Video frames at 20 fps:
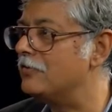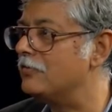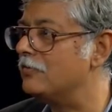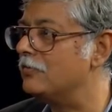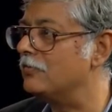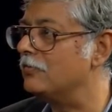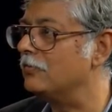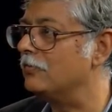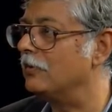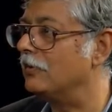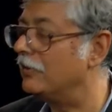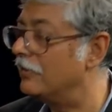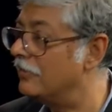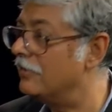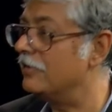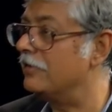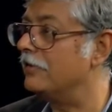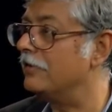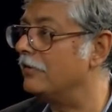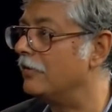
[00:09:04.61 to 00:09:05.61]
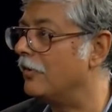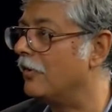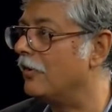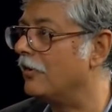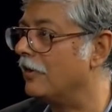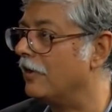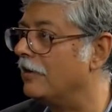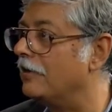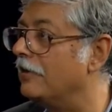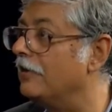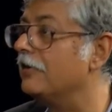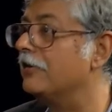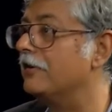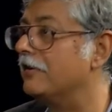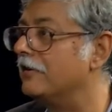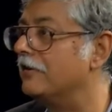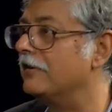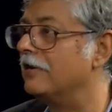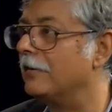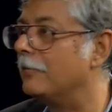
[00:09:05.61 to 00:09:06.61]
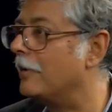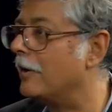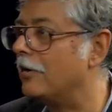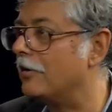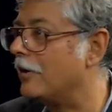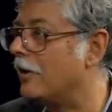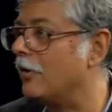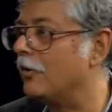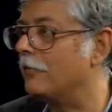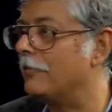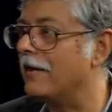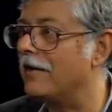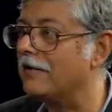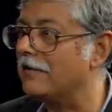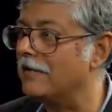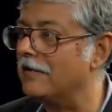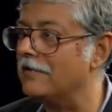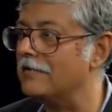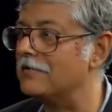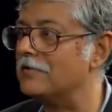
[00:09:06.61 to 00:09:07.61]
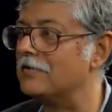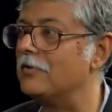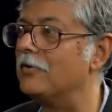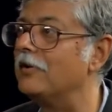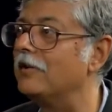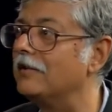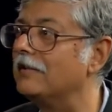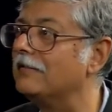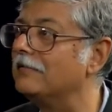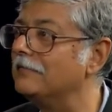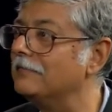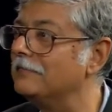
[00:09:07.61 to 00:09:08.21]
to learn or unlearn about how banking is going?